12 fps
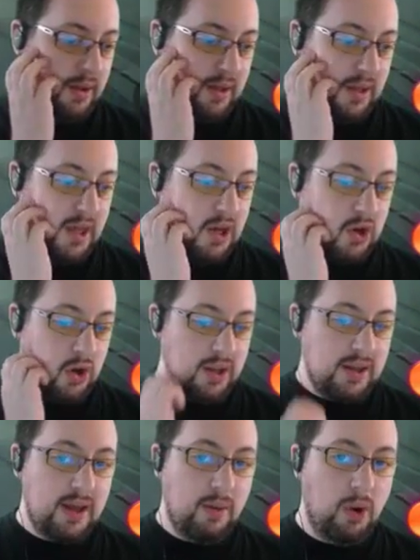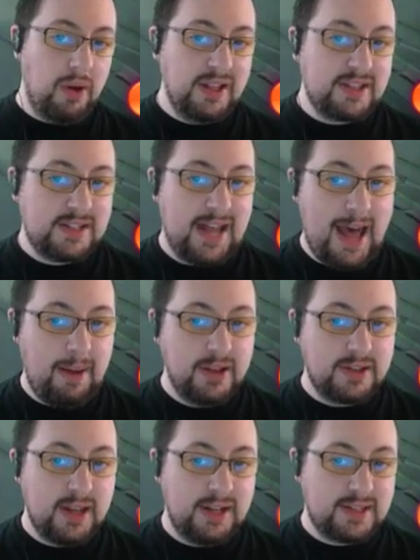He could, well, it's tap
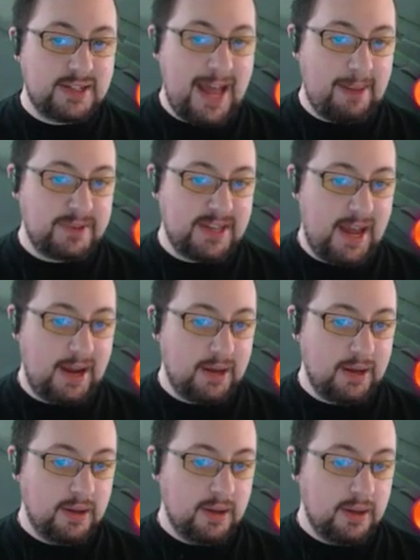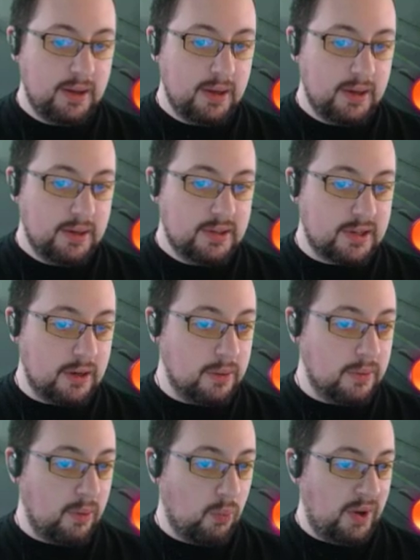sack.
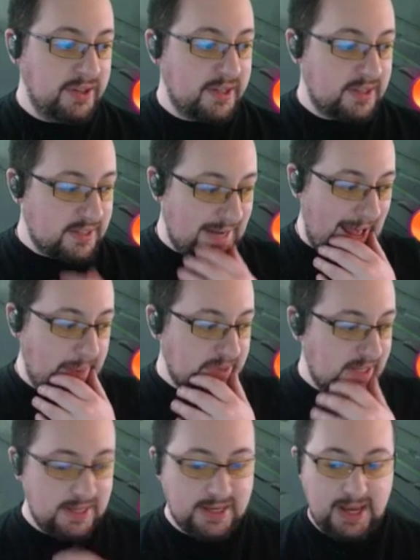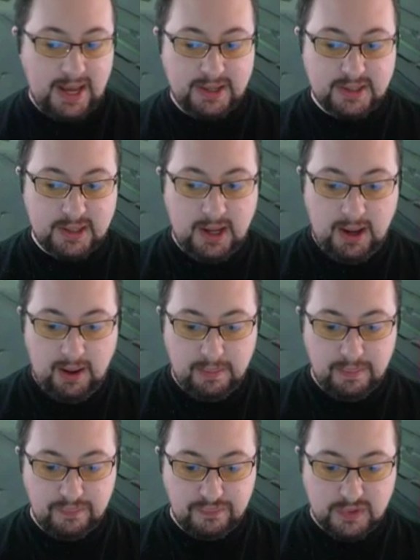So once it's tapped, he can't
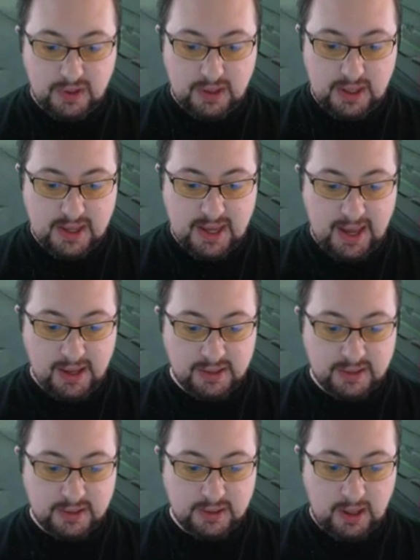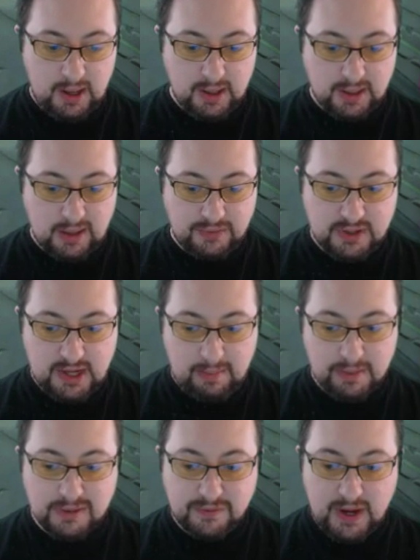get the
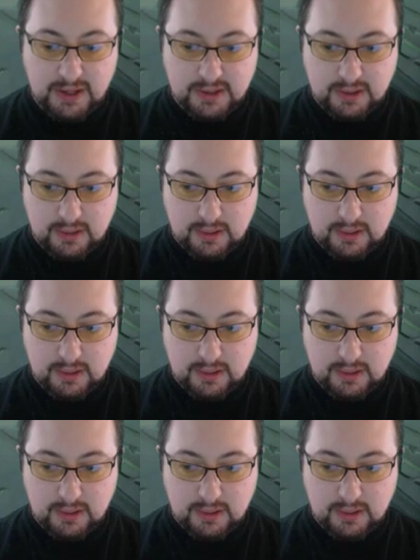damage effect.